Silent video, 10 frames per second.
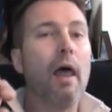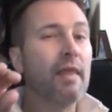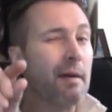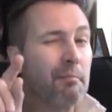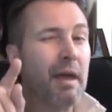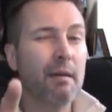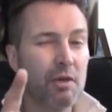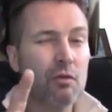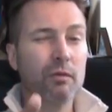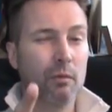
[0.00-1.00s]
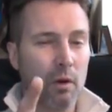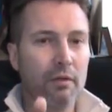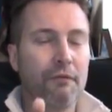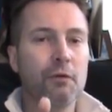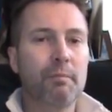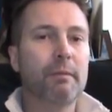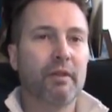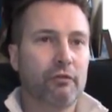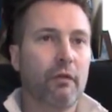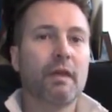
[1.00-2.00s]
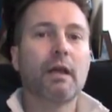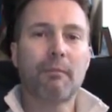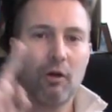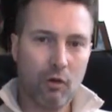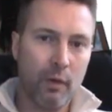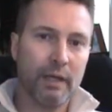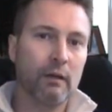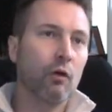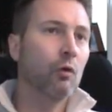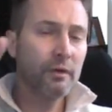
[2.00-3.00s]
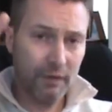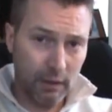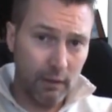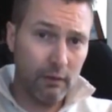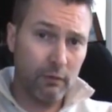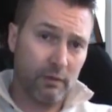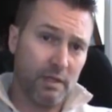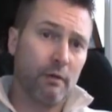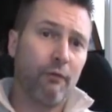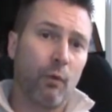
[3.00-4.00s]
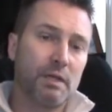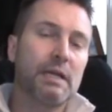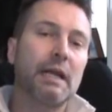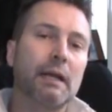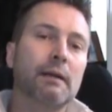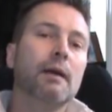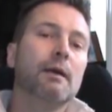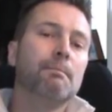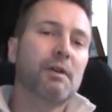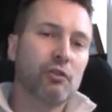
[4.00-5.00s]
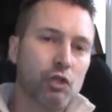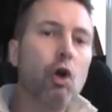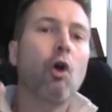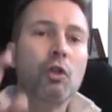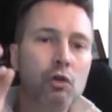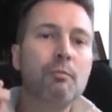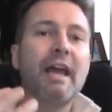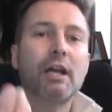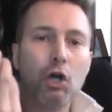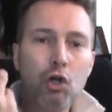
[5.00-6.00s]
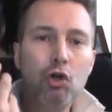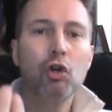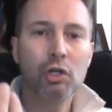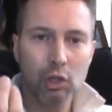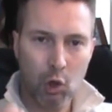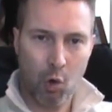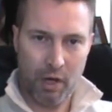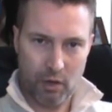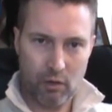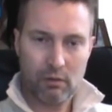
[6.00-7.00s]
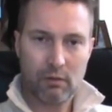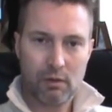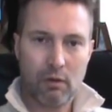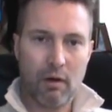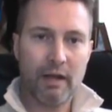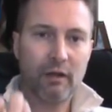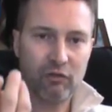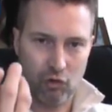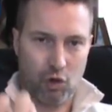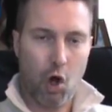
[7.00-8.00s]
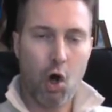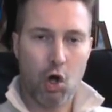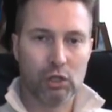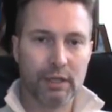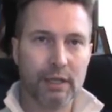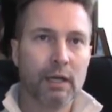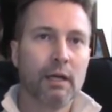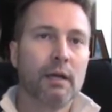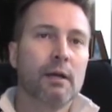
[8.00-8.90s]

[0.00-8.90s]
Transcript: And then maybe you're one of the few people that should think about going in and only if you get into a tier 14 because you'd make a good lawyer, all right? It's your calling.